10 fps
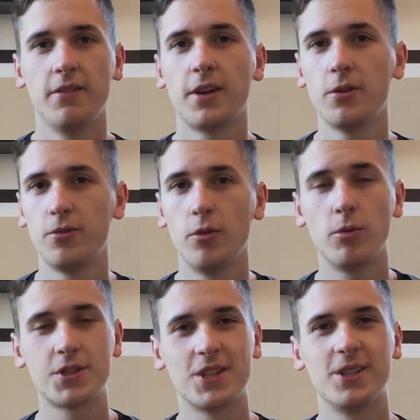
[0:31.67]
Thank you for
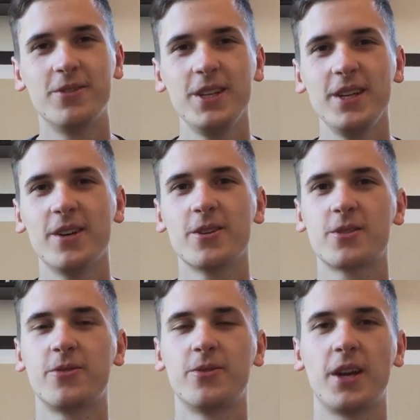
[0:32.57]
watching the
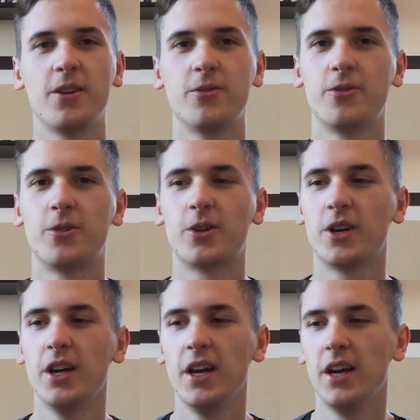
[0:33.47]
videos, thank you for